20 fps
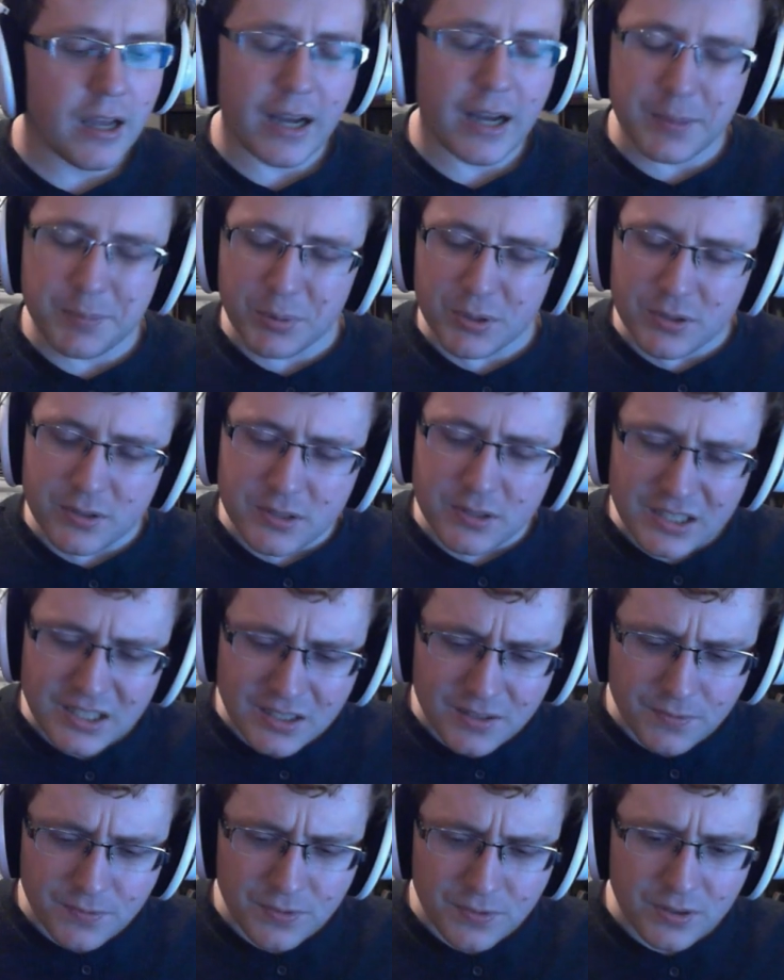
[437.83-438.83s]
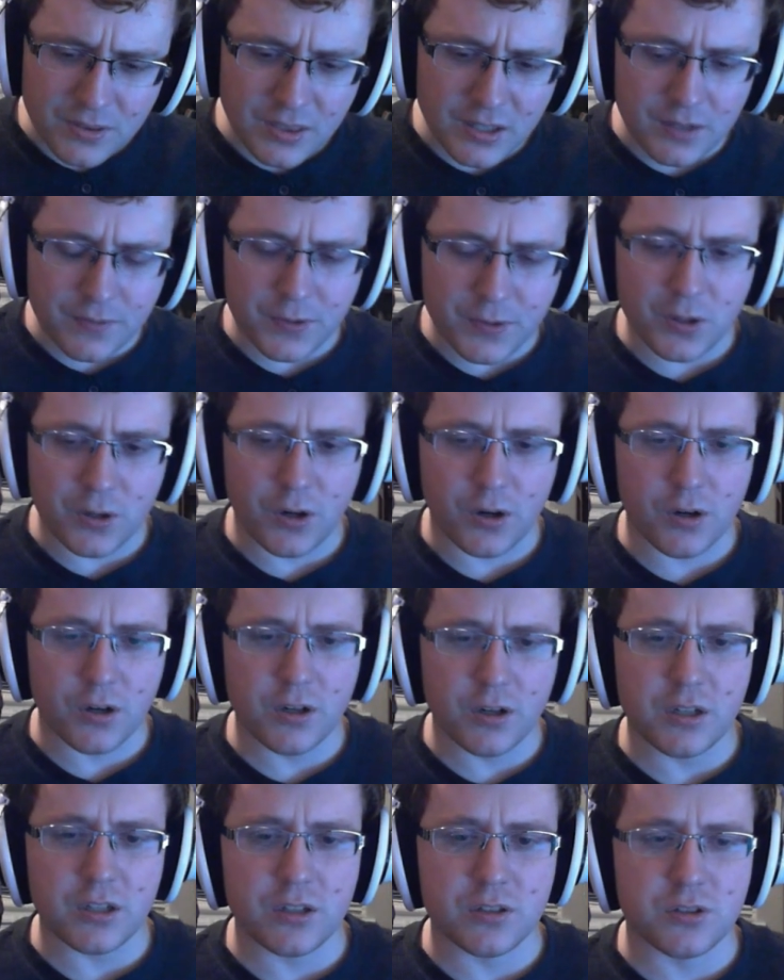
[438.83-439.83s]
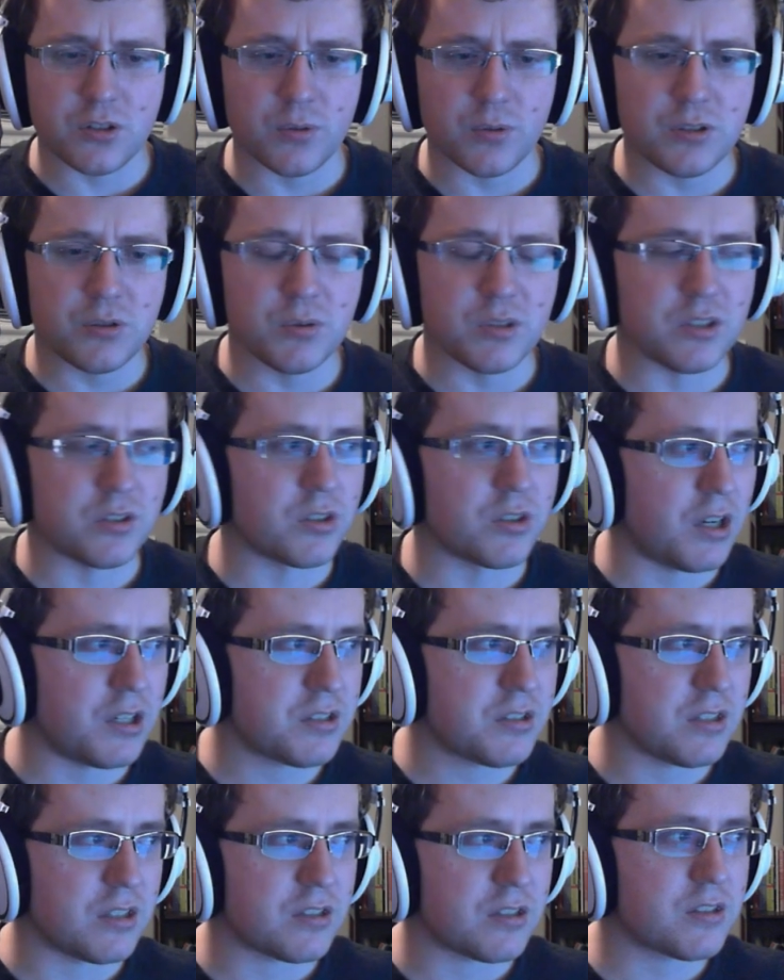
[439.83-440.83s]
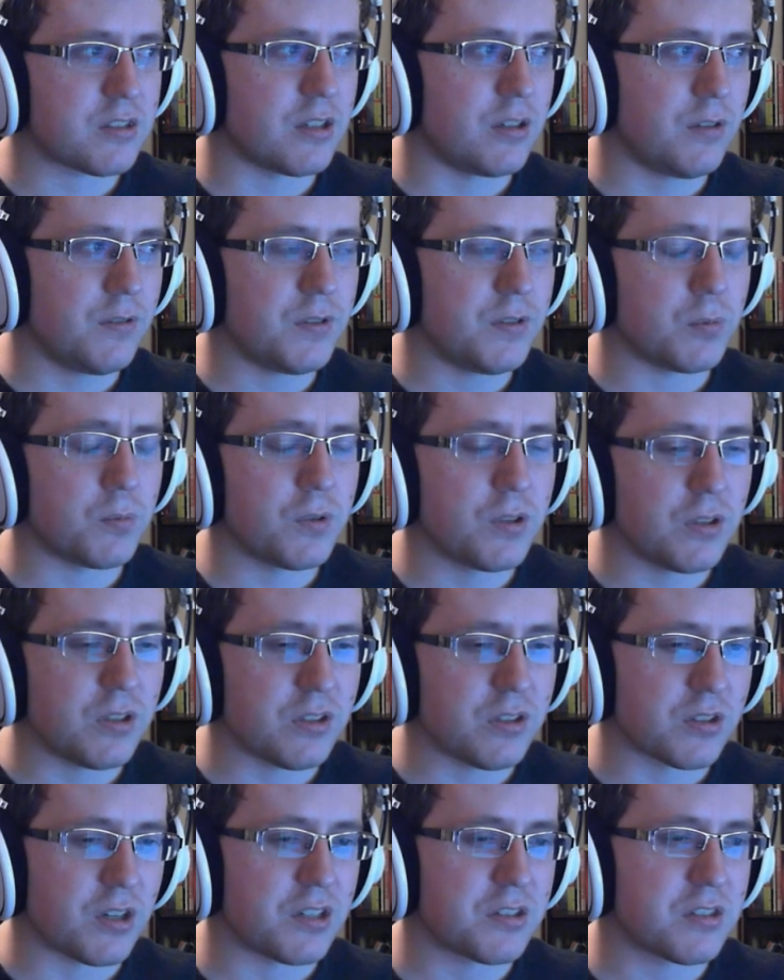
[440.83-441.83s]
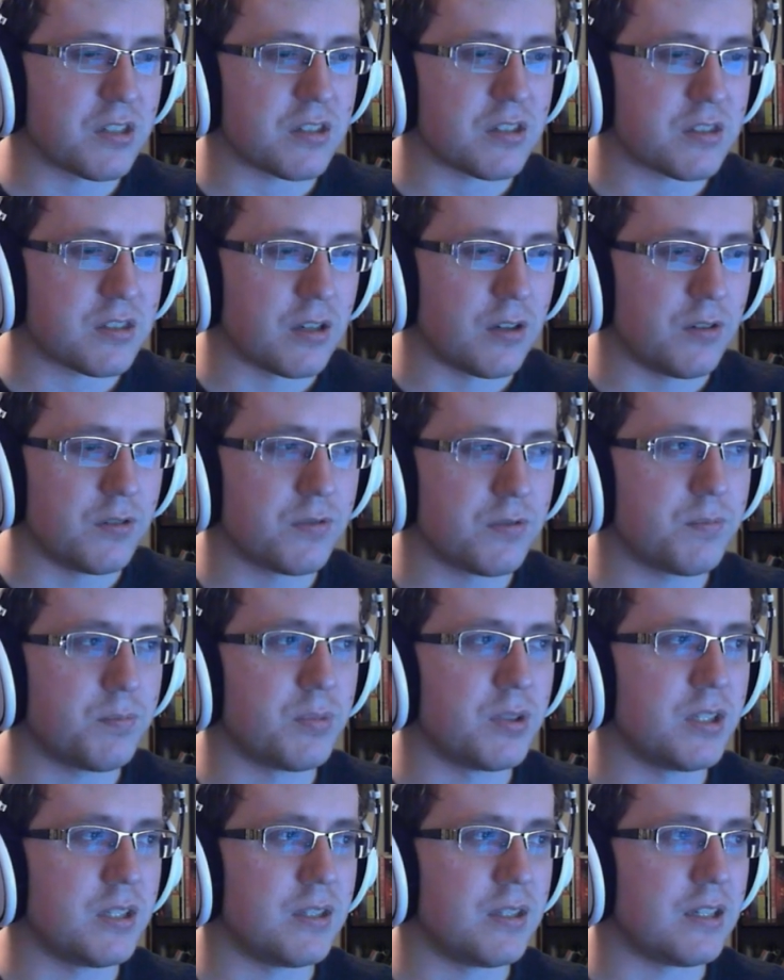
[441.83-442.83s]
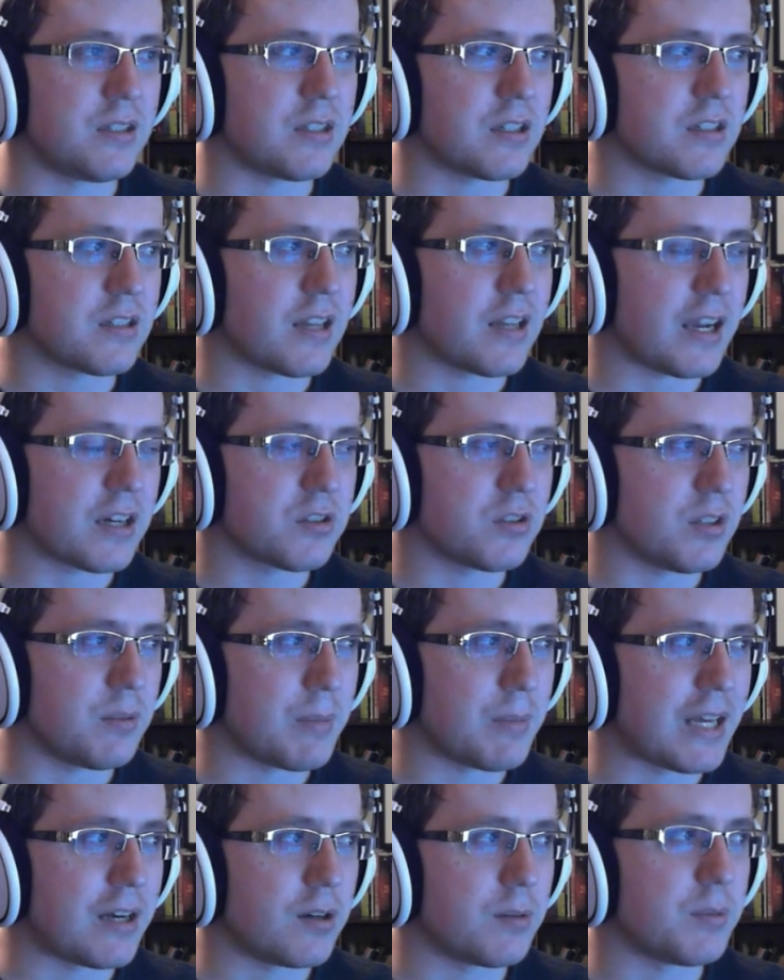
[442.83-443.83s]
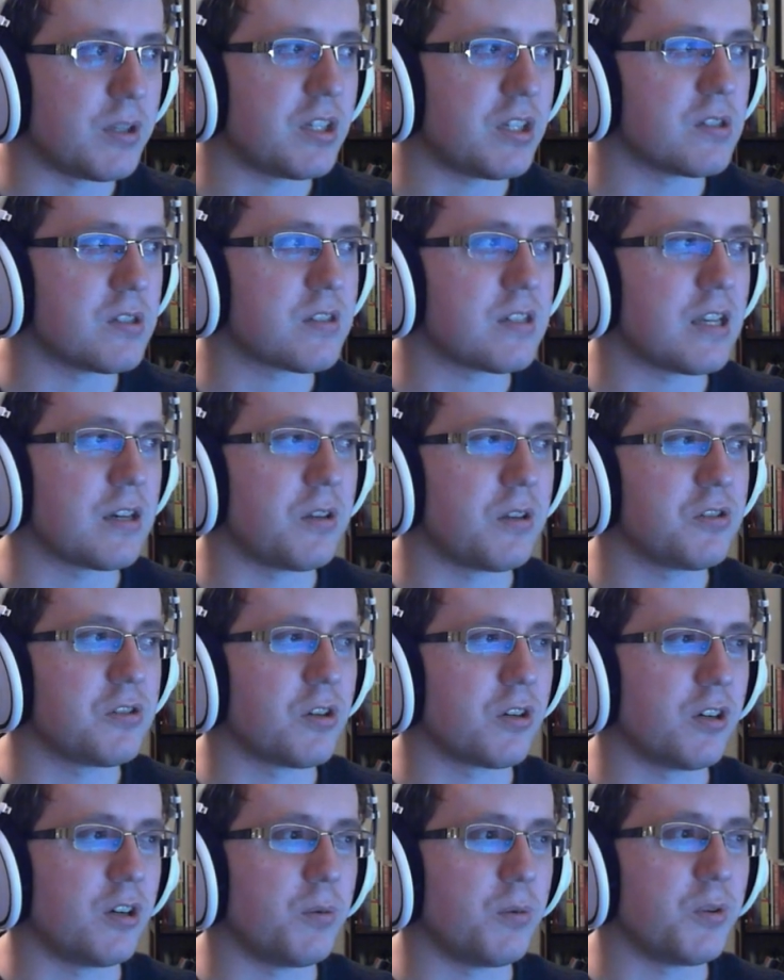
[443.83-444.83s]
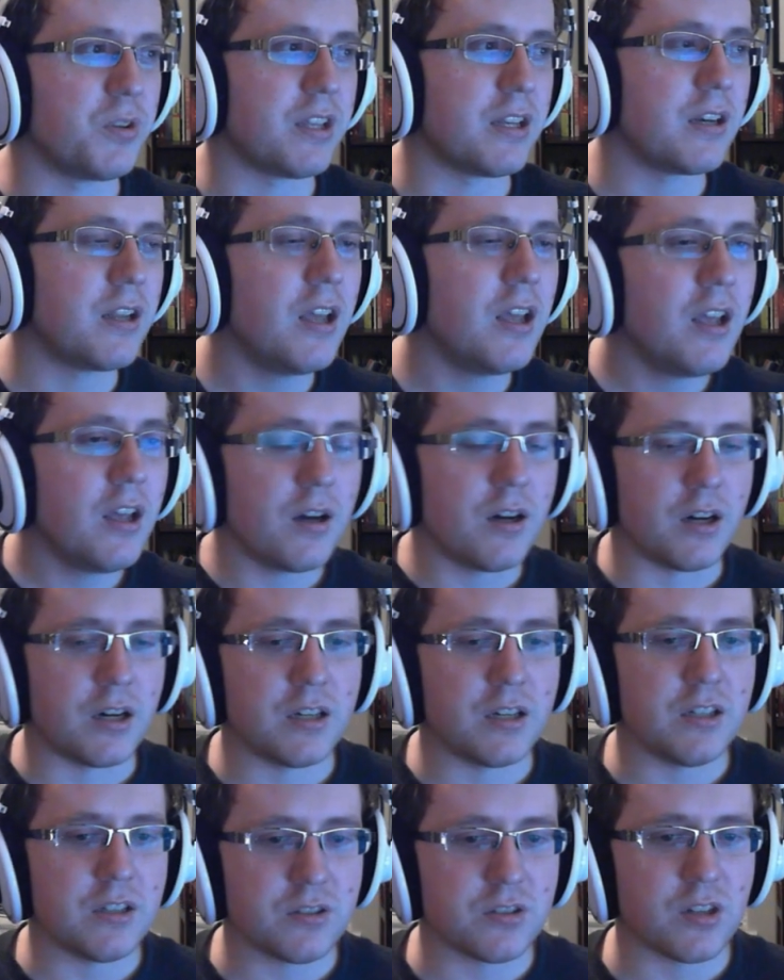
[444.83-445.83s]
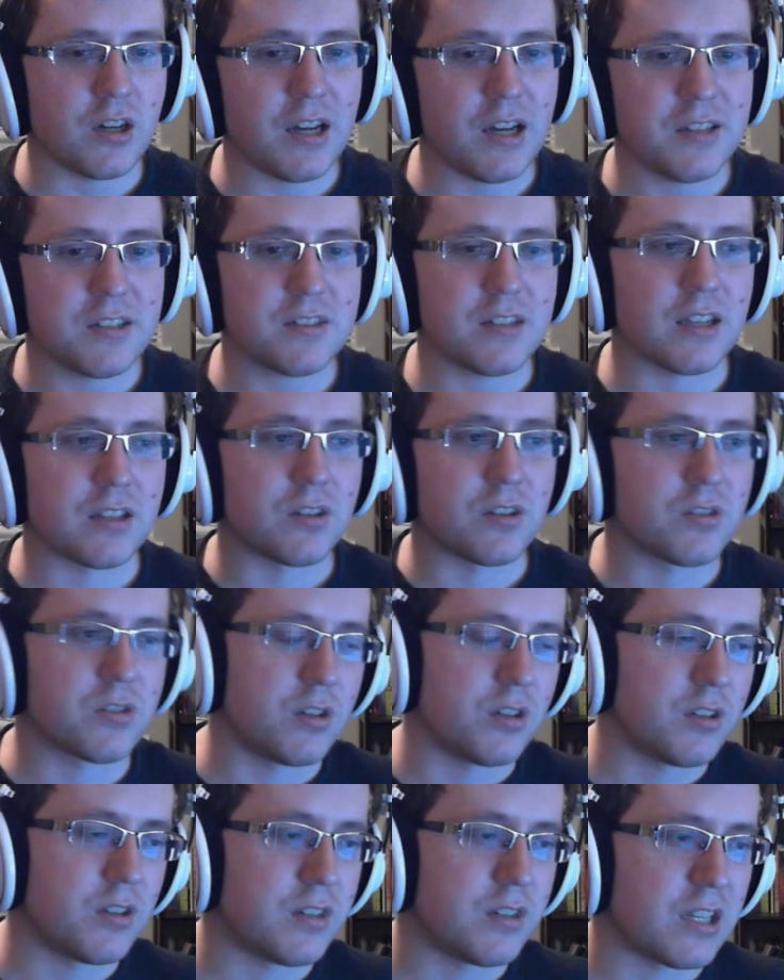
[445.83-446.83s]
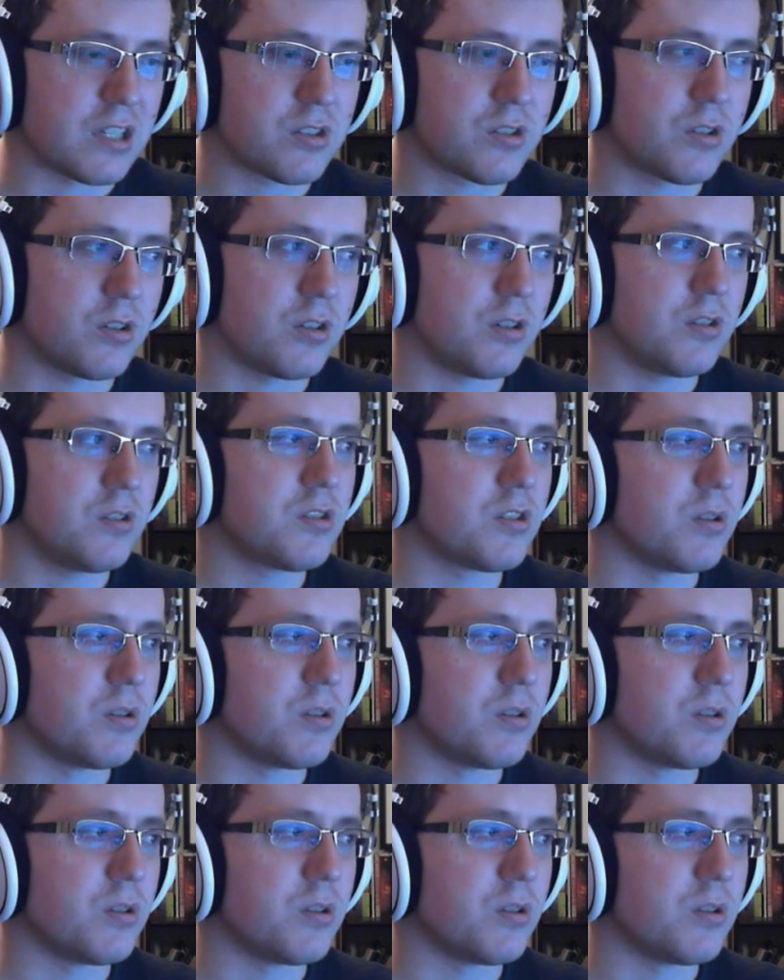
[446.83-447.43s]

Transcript: I believe that if a card is going to exhaust itself, it will exhaust itself, but it doesn't actually matter because Sandglass Juggernaut will then unexhaust at the start of the next turn.